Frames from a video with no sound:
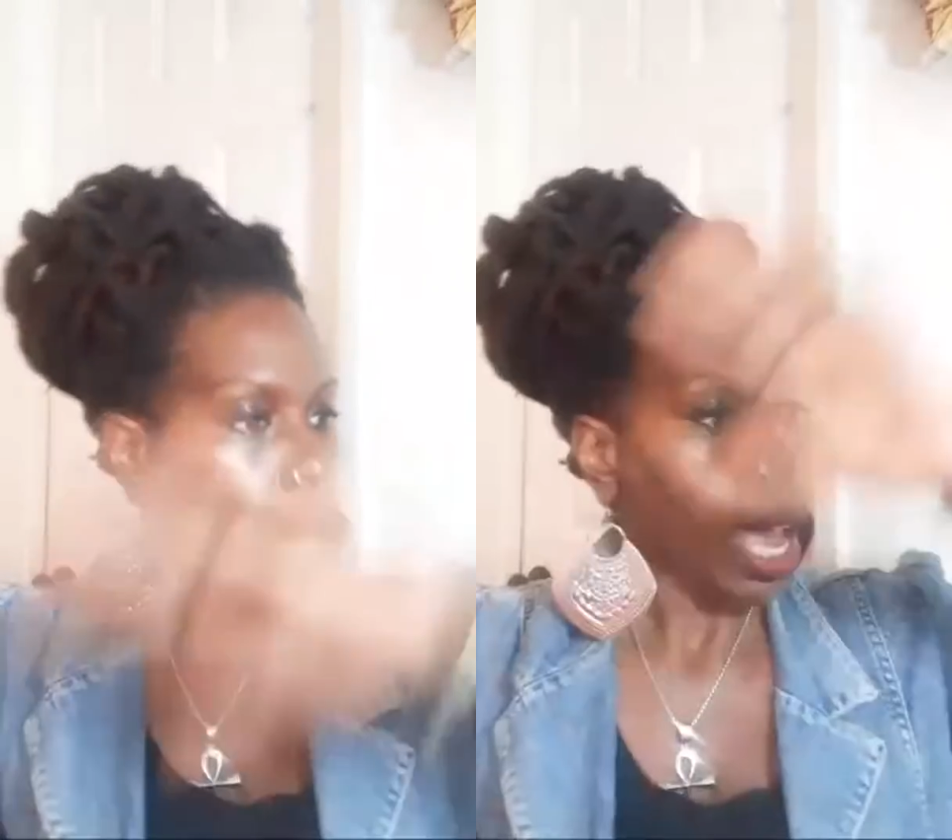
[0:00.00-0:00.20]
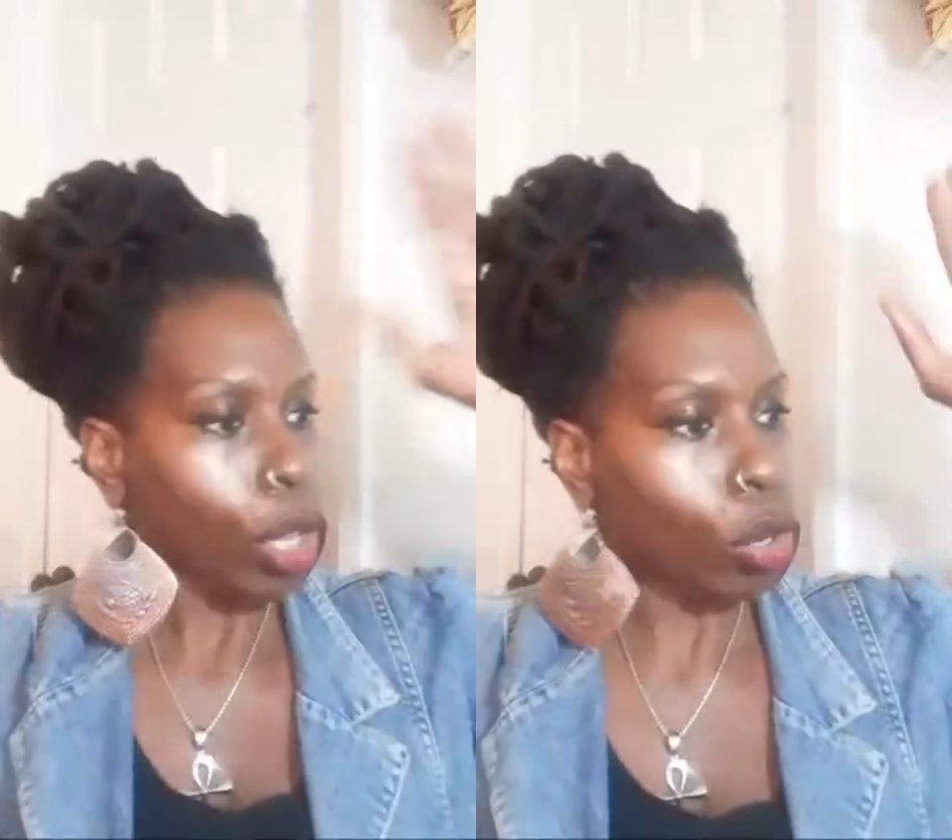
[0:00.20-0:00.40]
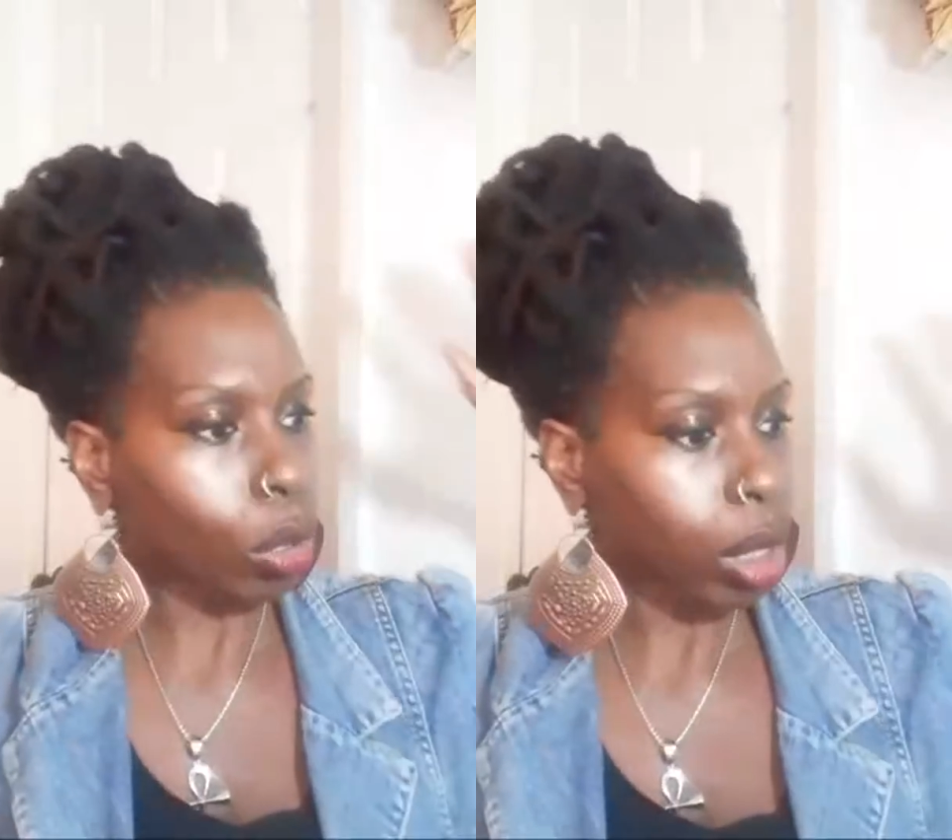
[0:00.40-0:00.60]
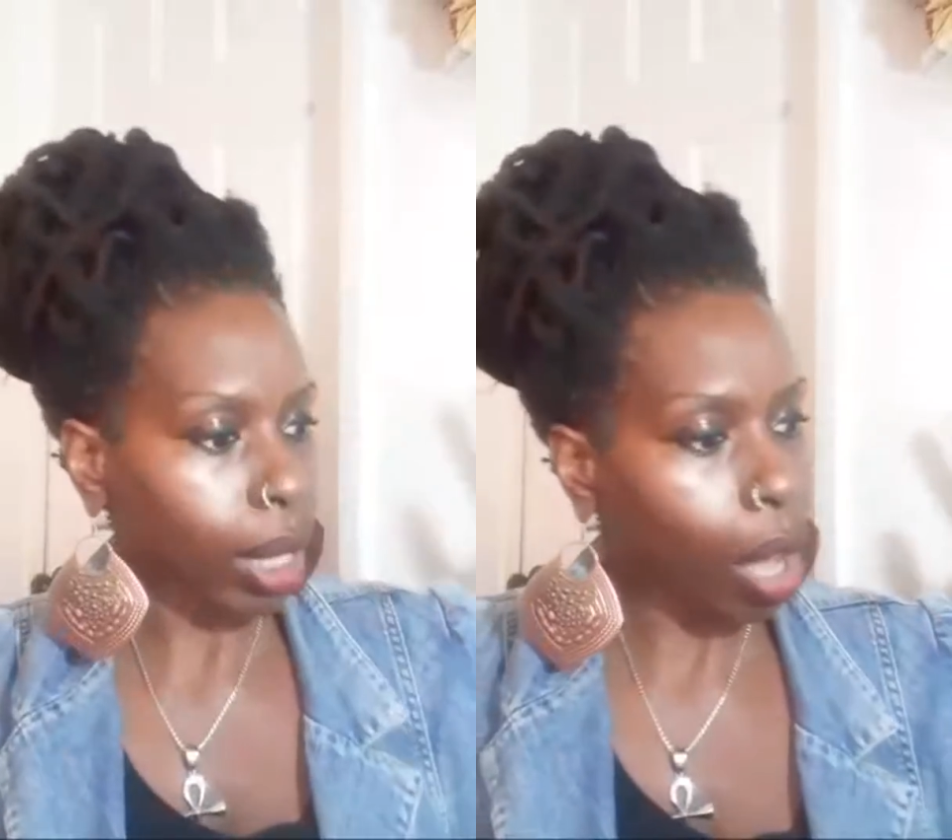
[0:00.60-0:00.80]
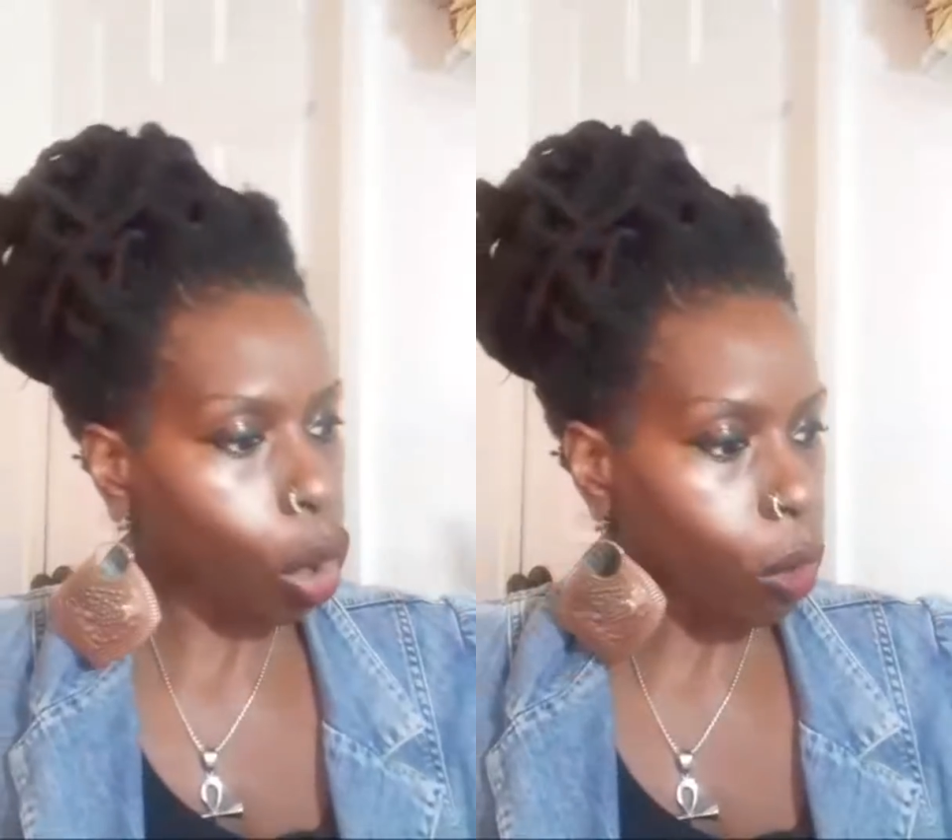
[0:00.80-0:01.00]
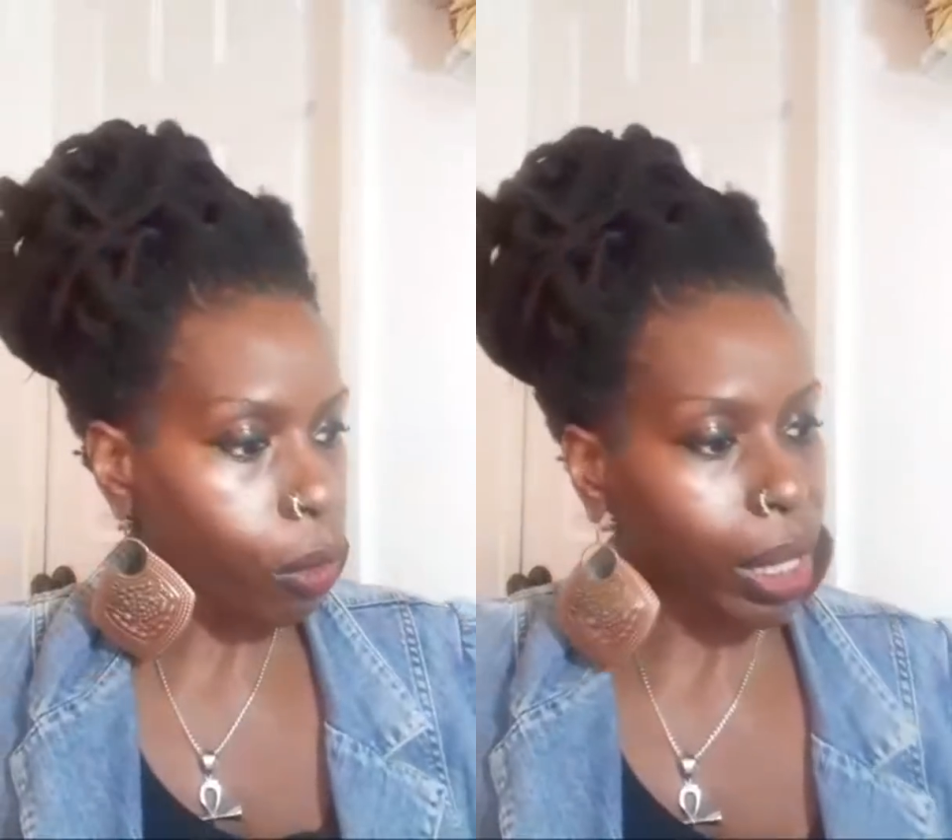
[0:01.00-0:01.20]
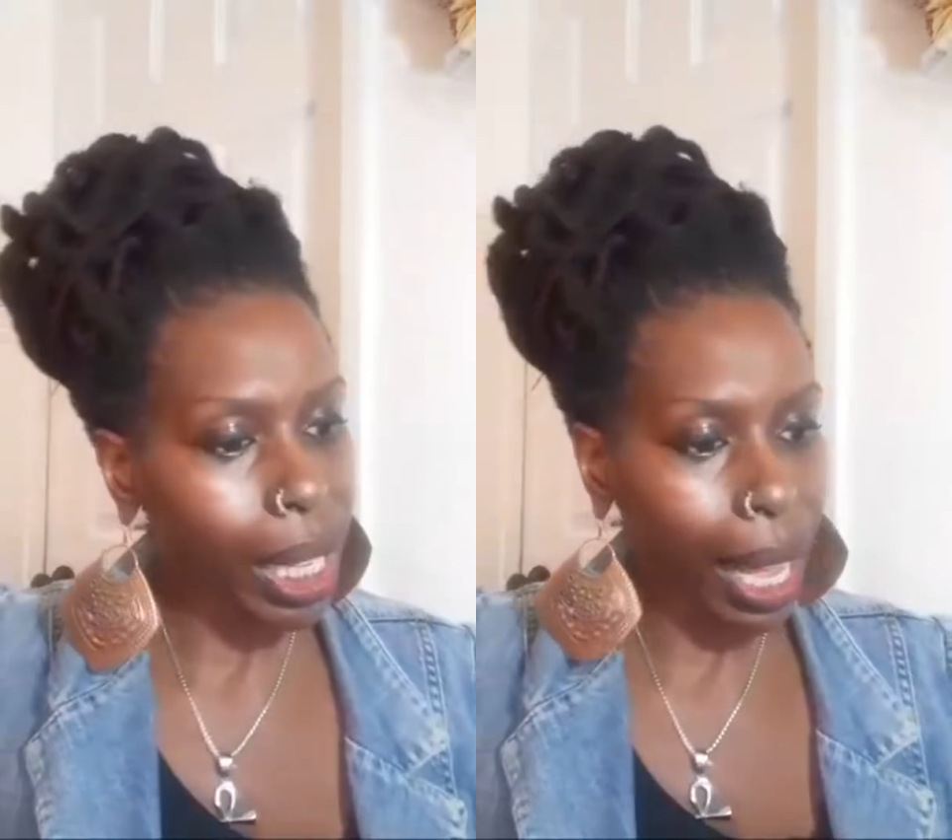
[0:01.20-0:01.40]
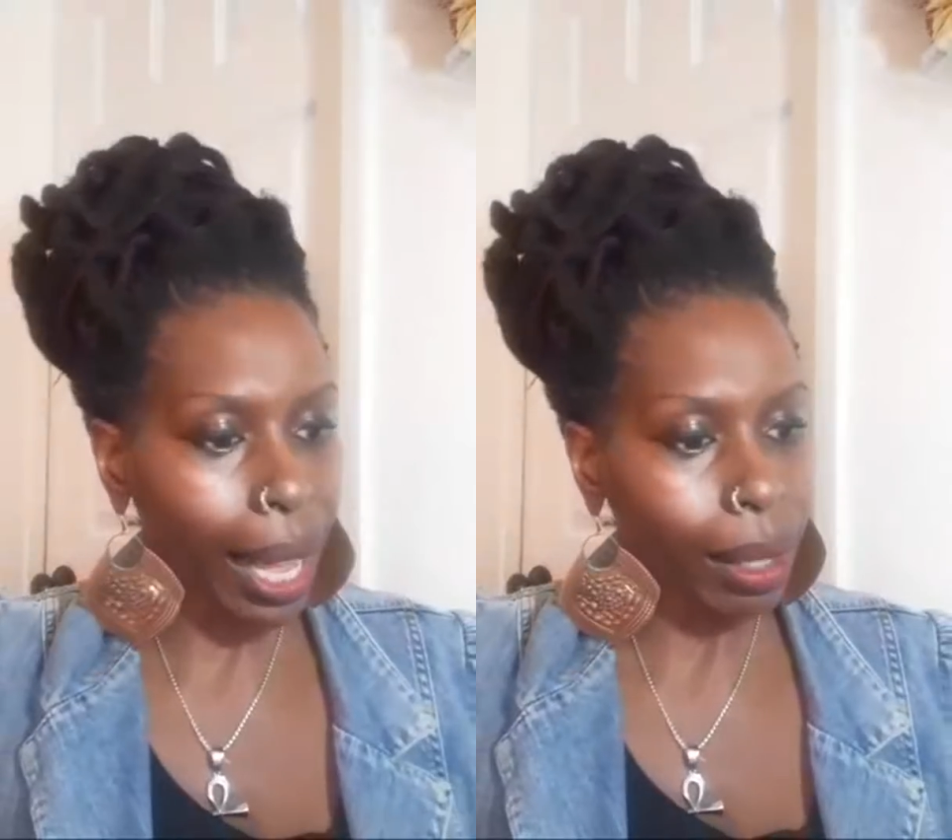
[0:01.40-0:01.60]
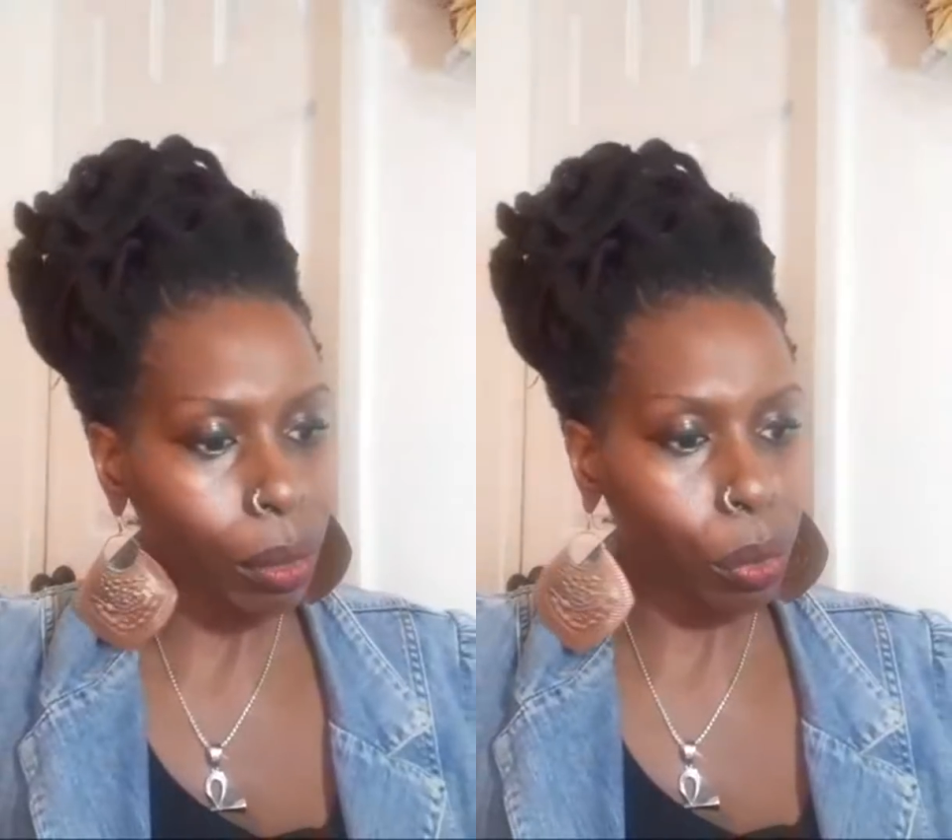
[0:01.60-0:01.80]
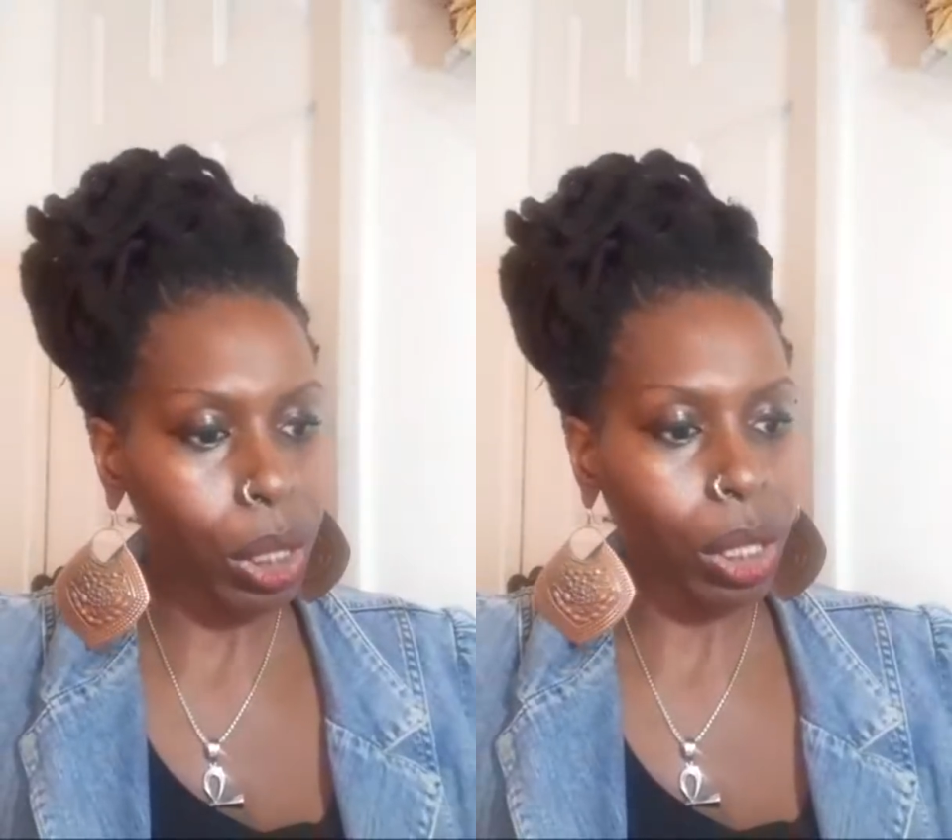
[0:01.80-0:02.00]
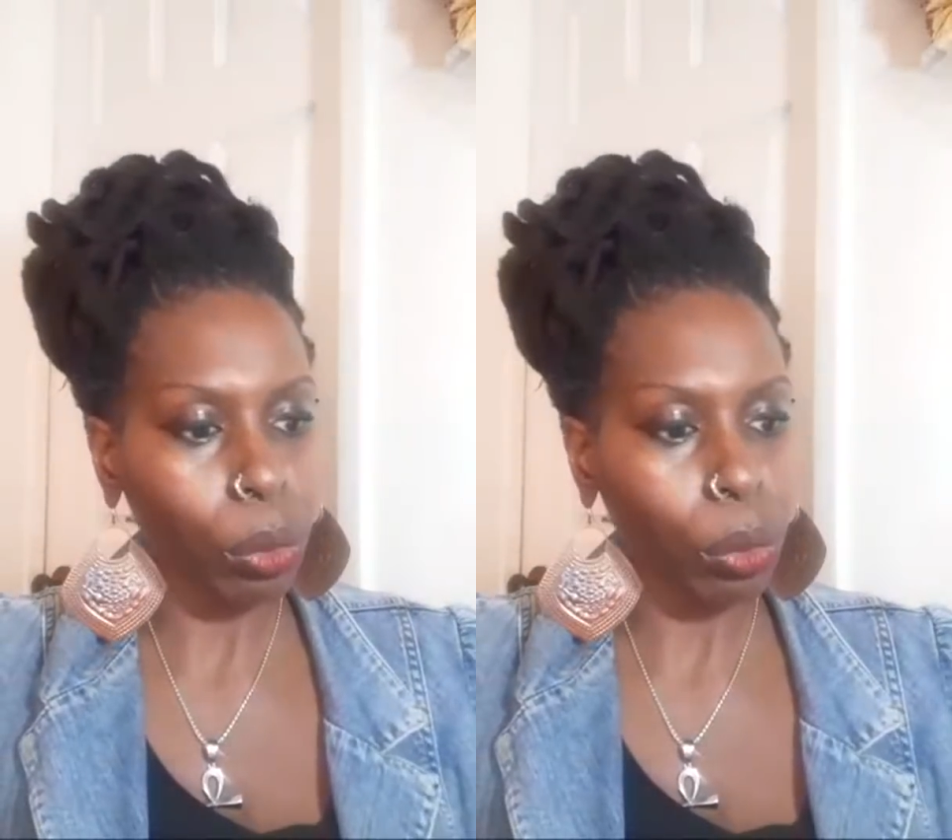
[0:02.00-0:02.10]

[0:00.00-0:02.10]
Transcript: and you don't stay overly hot, which